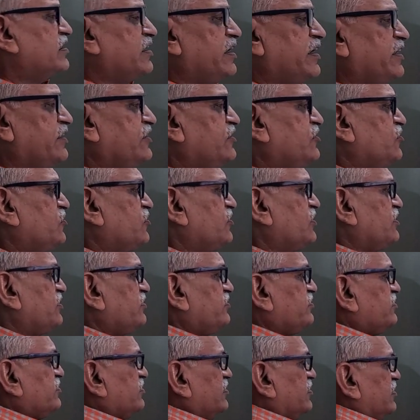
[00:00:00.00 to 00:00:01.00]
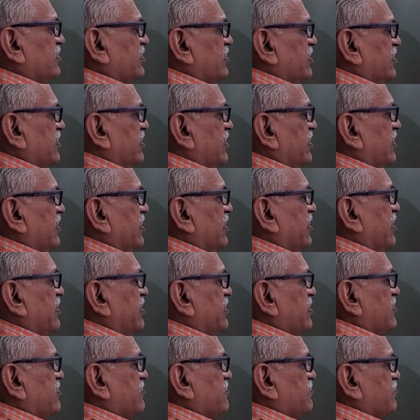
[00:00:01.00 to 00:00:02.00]
a0 is
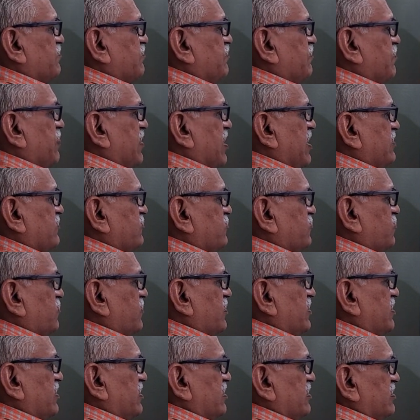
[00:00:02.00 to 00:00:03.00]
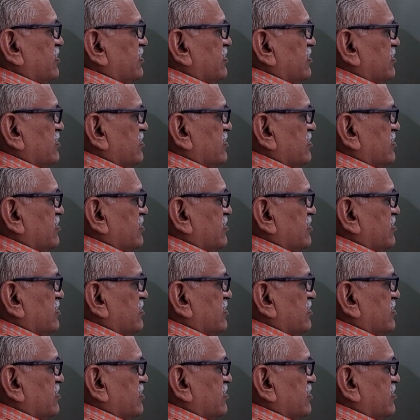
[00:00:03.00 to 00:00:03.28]
8 pi square